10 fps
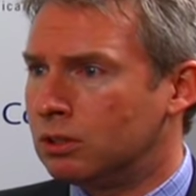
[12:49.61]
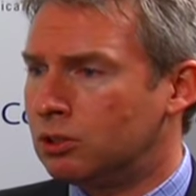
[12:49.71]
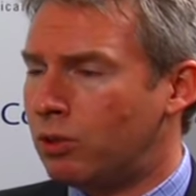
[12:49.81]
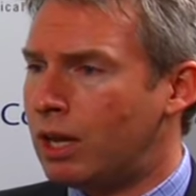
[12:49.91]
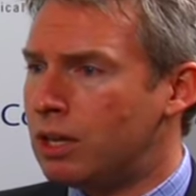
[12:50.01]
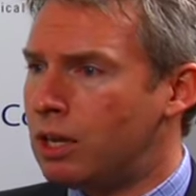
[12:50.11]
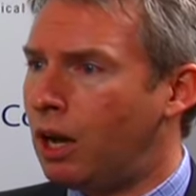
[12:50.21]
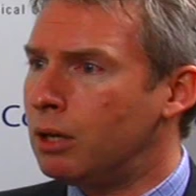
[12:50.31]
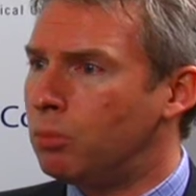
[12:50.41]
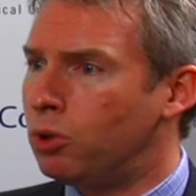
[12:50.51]
So that
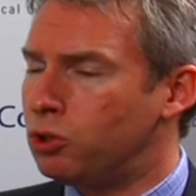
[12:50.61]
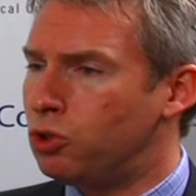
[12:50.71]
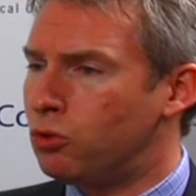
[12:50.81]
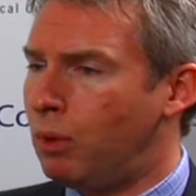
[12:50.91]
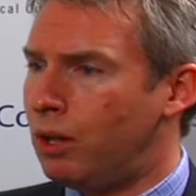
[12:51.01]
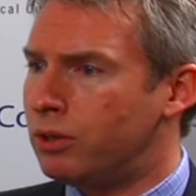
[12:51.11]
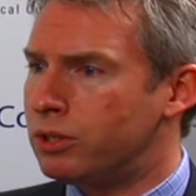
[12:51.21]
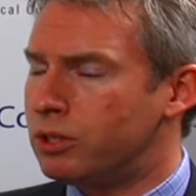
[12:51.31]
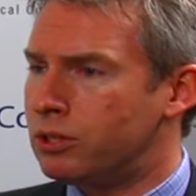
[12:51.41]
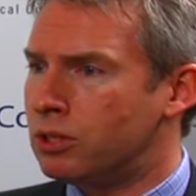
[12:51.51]
9.2
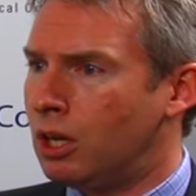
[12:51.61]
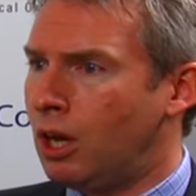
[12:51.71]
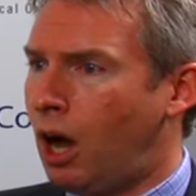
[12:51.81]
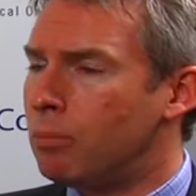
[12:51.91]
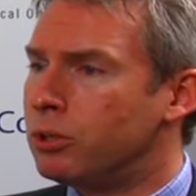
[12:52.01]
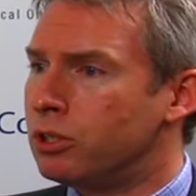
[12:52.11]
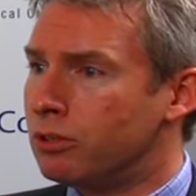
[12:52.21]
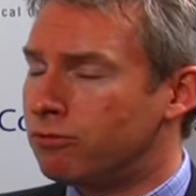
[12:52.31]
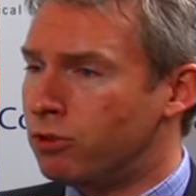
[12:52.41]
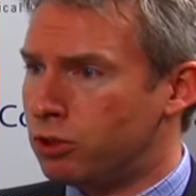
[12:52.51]
months is up to
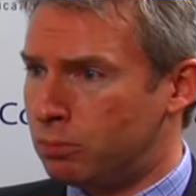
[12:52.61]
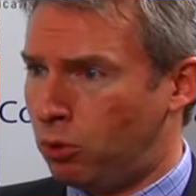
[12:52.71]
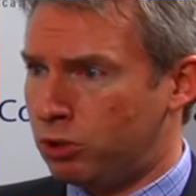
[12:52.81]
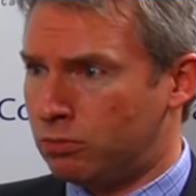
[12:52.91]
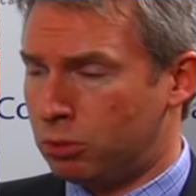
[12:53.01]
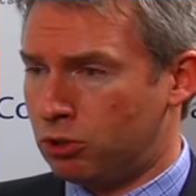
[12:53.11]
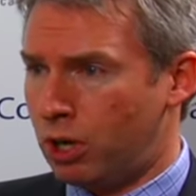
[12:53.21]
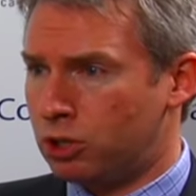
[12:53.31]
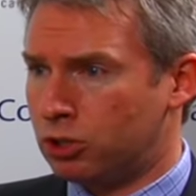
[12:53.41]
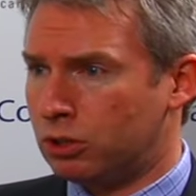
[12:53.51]
the first point of
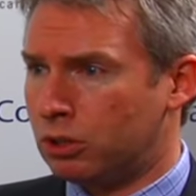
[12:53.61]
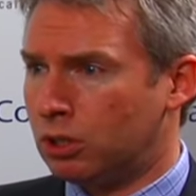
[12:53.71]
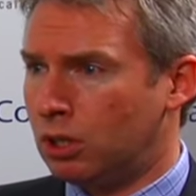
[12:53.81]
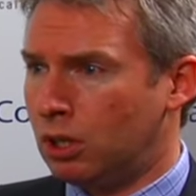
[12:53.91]
progression.